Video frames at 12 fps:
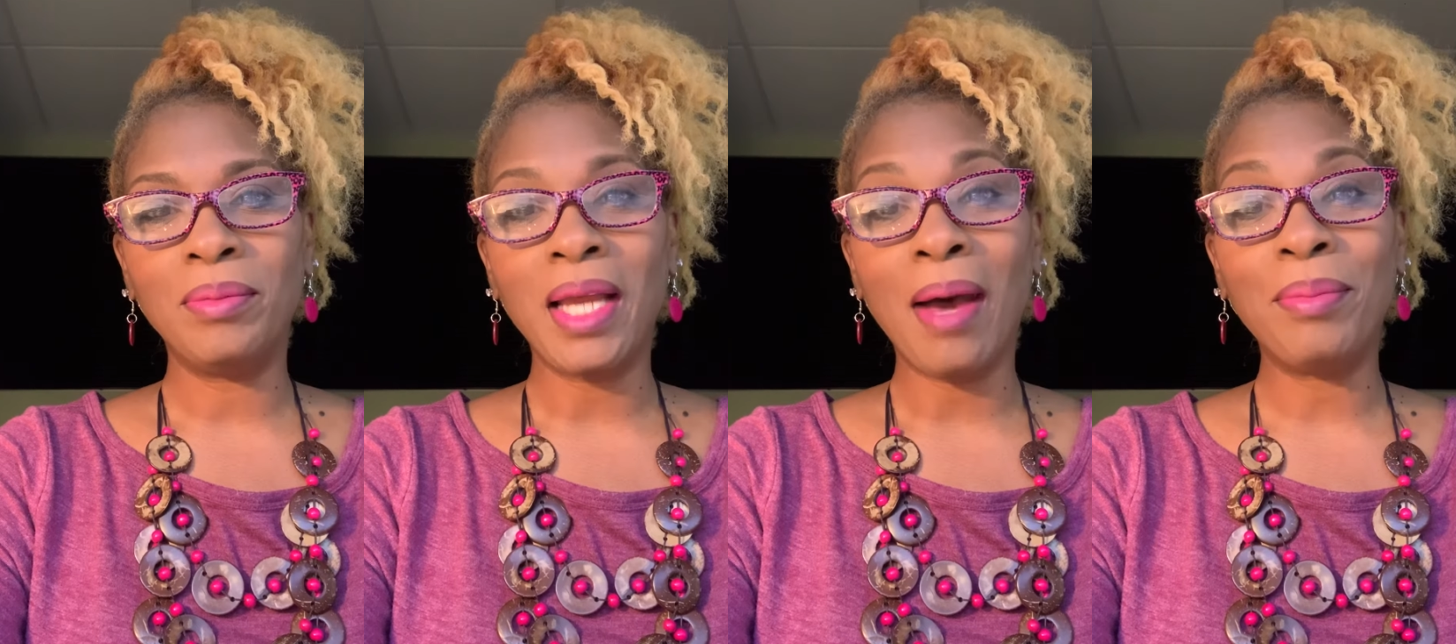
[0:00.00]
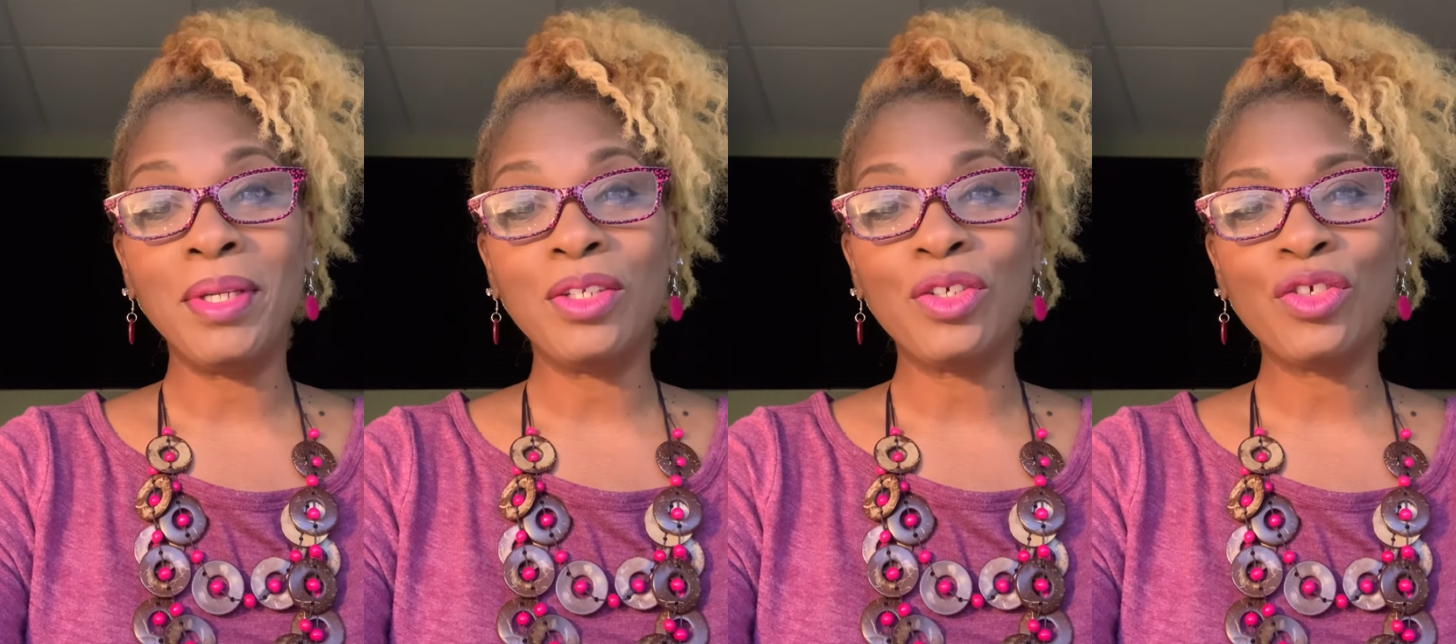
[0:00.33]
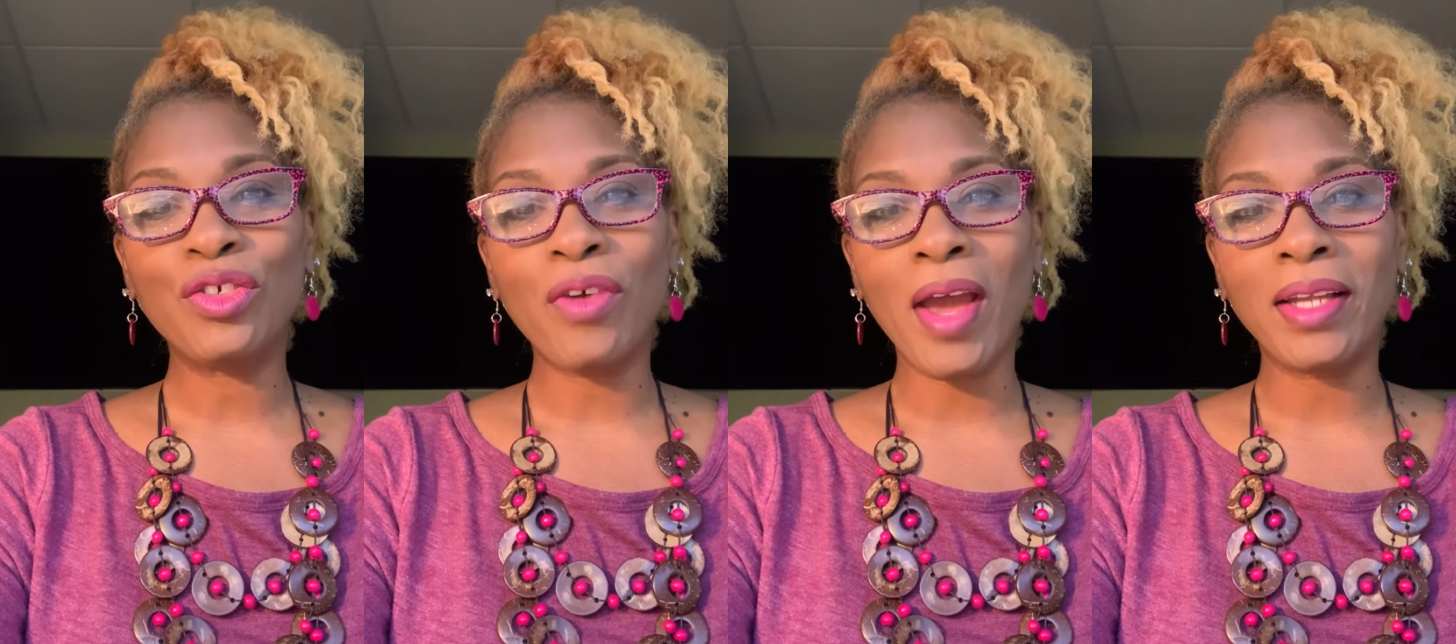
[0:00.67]
not be
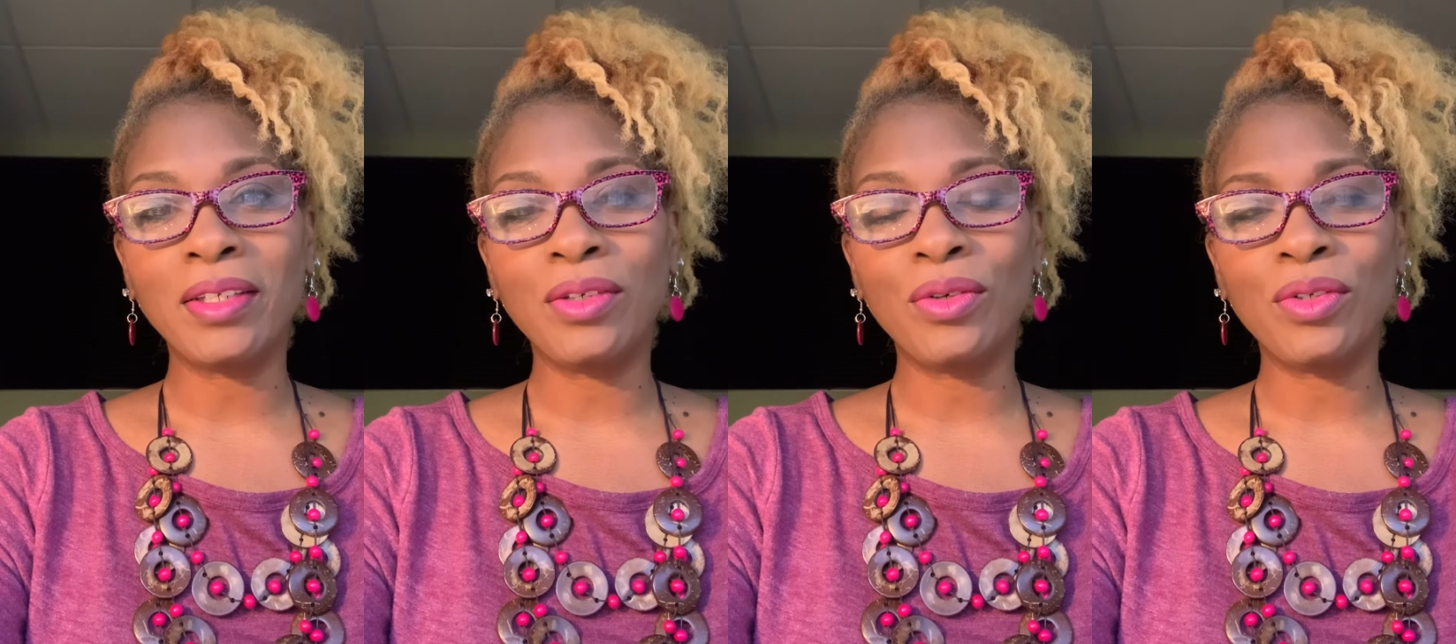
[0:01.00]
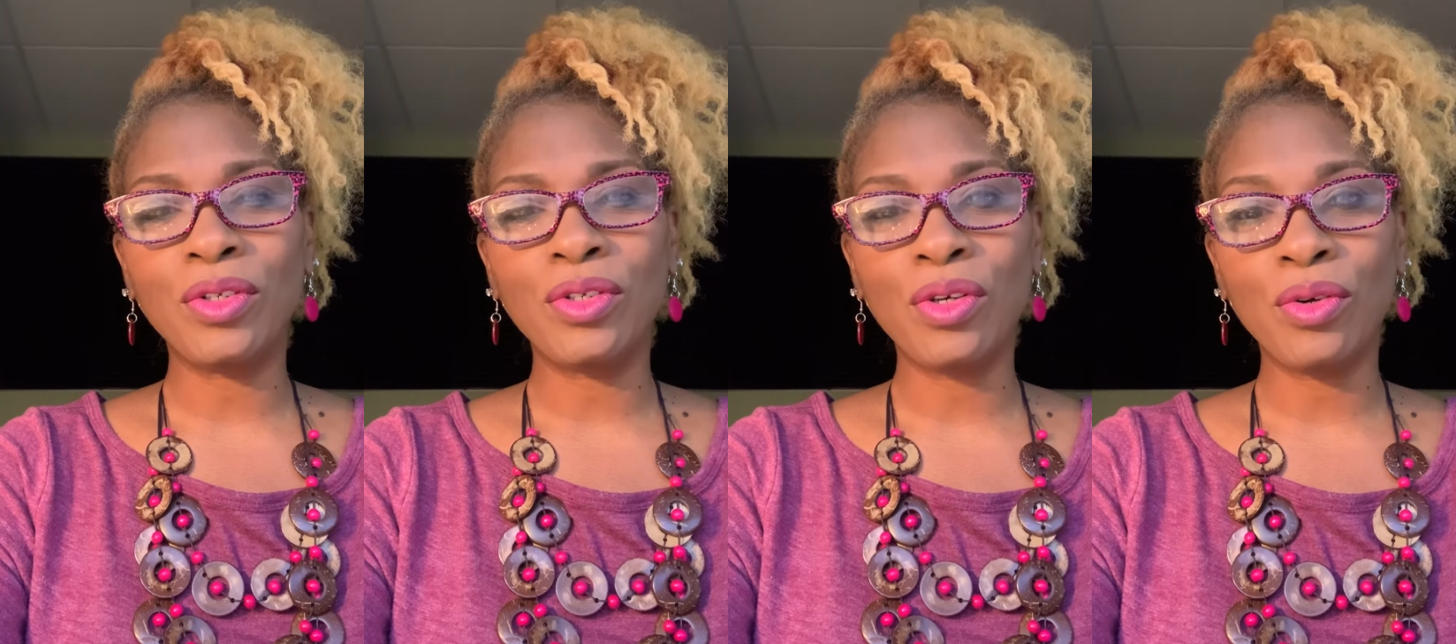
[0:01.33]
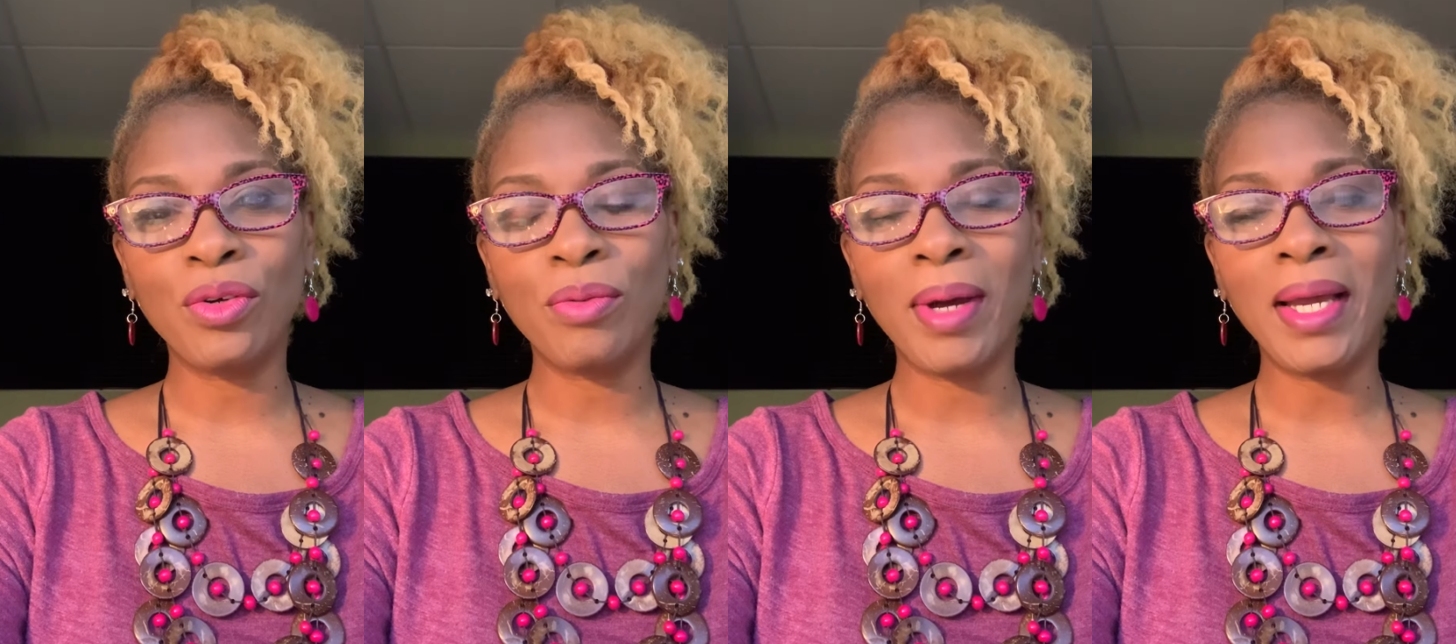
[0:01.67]
distracted or
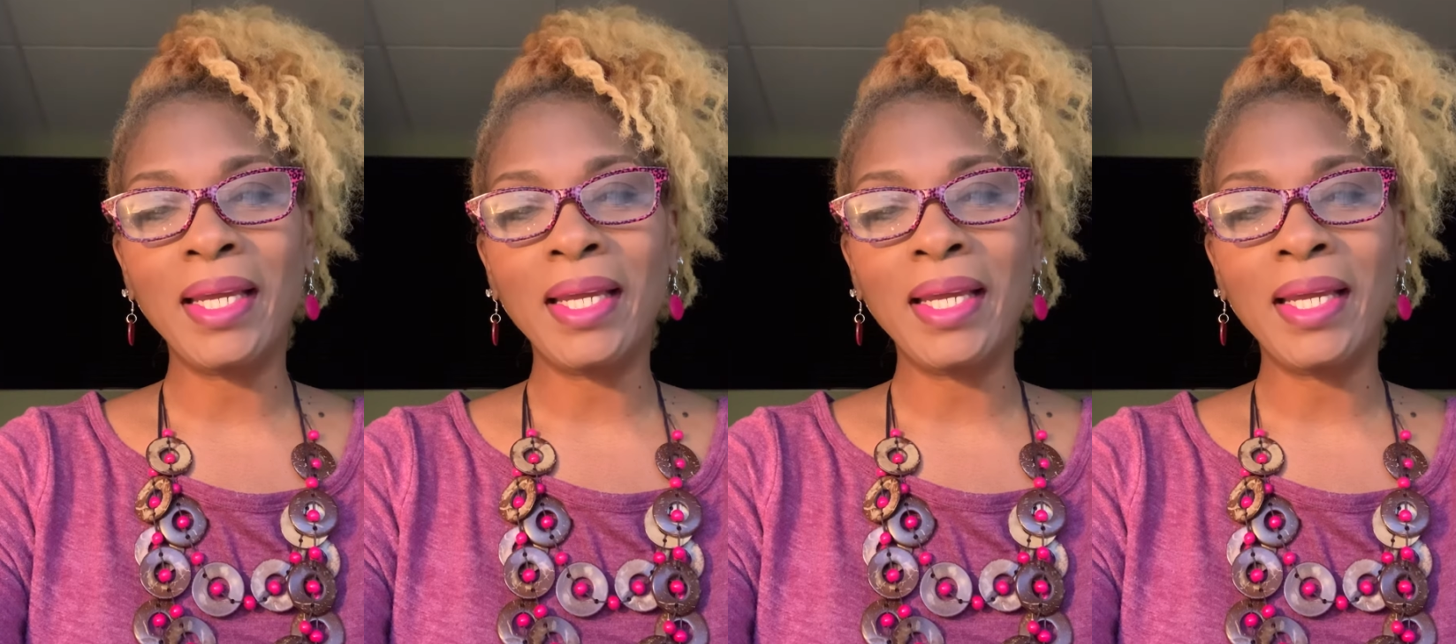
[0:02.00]
deterred by